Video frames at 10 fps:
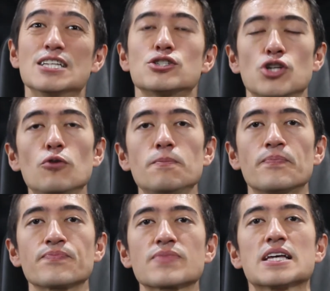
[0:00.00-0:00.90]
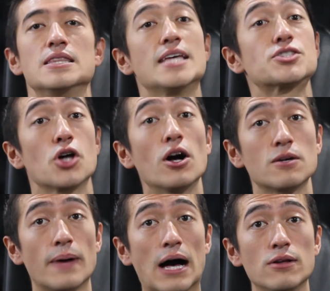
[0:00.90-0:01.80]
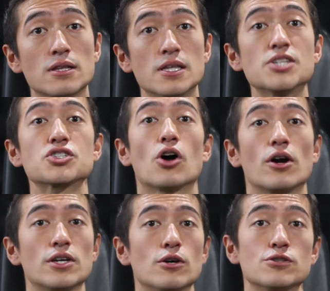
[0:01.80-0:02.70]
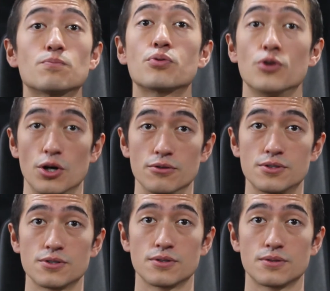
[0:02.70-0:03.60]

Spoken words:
So let's talk about LISS cardio's pros.